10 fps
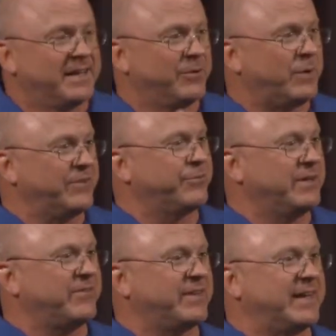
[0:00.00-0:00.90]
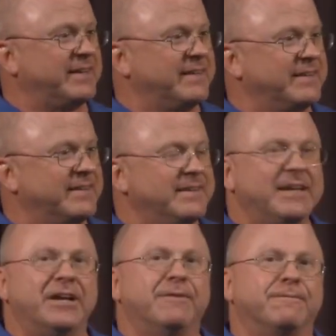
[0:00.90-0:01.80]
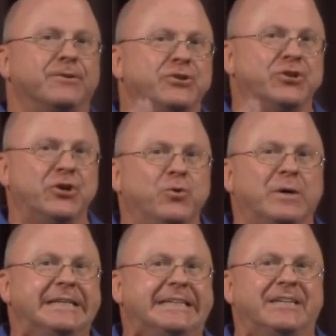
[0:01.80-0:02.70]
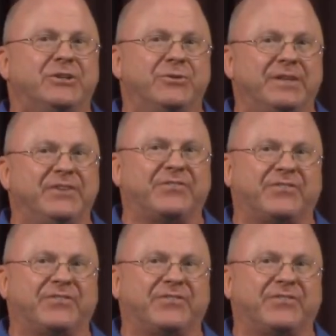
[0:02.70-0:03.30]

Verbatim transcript: And watch what He said. For no one can do these